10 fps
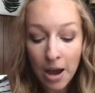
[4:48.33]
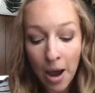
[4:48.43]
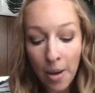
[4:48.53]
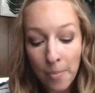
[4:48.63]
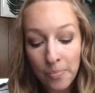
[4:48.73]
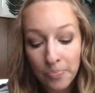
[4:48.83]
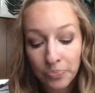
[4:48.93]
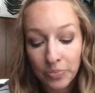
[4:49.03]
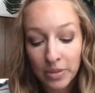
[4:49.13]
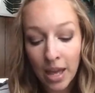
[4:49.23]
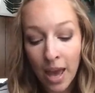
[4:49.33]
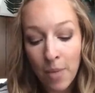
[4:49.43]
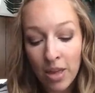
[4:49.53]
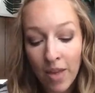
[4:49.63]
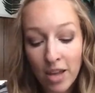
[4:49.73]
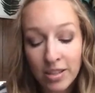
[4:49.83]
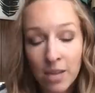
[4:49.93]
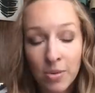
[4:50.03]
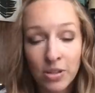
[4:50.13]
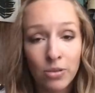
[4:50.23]
And my last
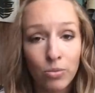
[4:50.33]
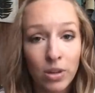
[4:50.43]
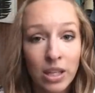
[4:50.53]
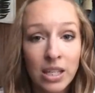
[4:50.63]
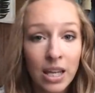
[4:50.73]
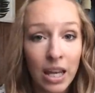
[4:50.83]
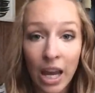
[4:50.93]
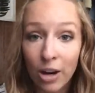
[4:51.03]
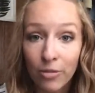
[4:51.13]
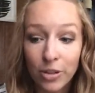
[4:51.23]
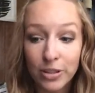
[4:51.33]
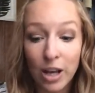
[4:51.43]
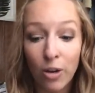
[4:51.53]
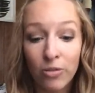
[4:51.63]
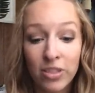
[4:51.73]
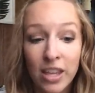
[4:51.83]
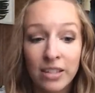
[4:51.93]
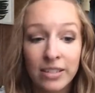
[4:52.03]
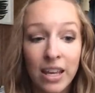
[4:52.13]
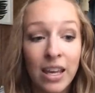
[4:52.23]
tip is to really take care of yourself.
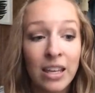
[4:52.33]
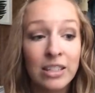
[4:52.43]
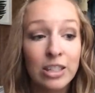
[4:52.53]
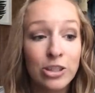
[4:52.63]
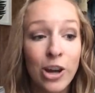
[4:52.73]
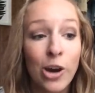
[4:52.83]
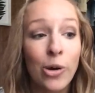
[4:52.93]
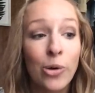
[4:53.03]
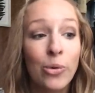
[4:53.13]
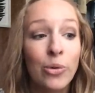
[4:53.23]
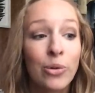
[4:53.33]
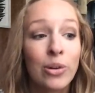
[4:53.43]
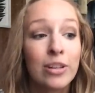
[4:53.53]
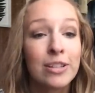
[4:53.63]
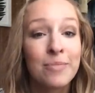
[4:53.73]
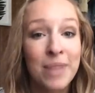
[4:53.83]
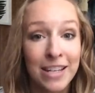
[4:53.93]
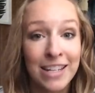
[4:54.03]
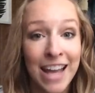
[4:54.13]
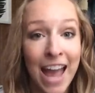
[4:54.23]
This is so
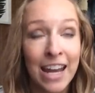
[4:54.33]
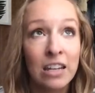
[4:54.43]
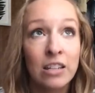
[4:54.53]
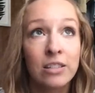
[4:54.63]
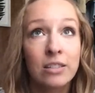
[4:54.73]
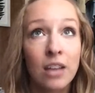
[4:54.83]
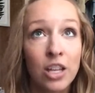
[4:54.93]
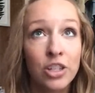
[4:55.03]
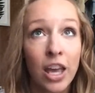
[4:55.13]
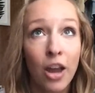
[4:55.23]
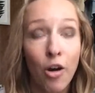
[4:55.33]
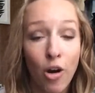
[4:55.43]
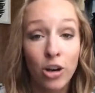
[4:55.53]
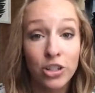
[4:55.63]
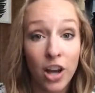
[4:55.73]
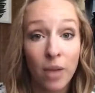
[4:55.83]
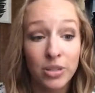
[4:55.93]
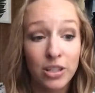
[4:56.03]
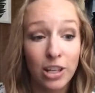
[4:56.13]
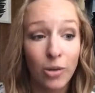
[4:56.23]
demanding, and it is such a hard job
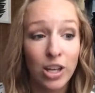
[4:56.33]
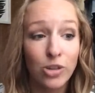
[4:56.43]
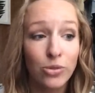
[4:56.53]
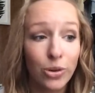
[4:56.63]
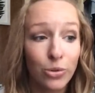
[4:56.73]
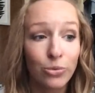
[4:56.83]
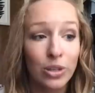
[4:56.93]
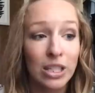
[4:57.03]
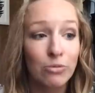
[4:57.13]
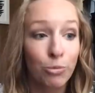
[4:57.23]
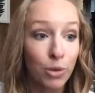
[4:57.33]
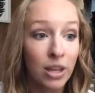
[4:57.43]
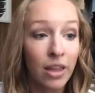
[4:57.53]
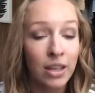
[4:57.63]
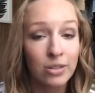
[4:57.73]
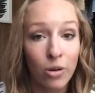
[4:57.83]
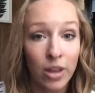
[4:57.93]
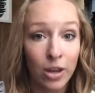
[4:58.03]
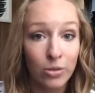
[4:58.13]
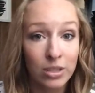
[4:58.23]
to do, and you don't really realize all
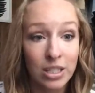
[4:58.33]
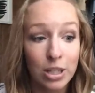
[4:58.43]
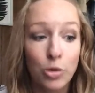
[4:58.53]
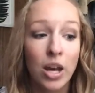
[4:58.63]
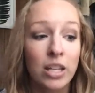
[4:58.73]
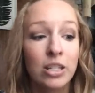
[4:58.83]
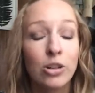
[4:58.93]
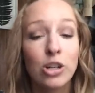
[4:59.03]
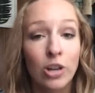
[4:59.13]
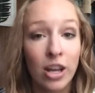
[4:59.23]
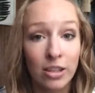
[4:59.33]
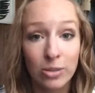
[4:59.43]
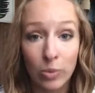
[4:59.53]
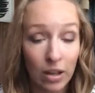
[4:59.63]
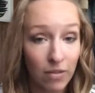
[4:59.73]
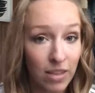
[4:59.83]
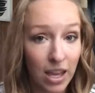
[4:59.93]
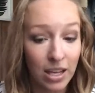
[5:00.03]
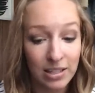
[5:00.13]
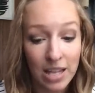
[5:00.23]
that goes into it until you're in the swing of
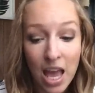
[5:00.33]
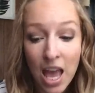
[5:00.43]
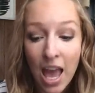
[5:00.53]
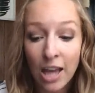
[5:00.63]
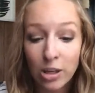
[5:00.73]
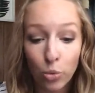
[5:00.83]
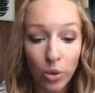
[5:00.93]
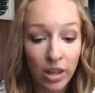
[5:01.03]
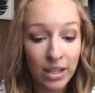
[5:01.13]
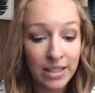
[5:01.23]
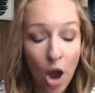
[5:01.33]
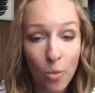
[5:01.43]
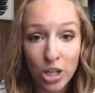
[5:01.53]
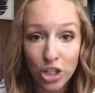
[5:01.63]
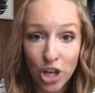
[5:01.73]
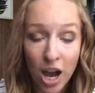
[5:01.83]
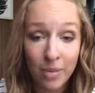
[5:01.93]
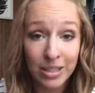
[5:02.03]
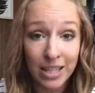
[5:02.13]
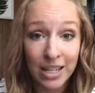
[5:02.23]
things, and you realize how much
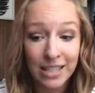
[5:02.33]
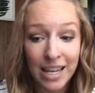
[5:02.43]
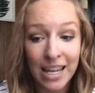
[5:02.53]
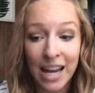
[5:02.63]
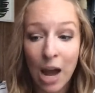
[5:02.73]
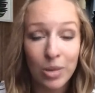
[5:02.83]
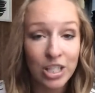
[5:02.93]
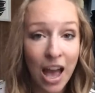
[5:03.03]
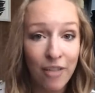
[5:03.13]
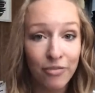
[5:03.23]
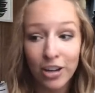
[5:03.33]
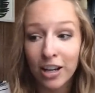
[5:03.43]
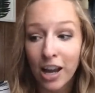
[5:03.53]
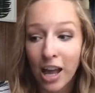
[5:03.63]
time it's going to take and how much effort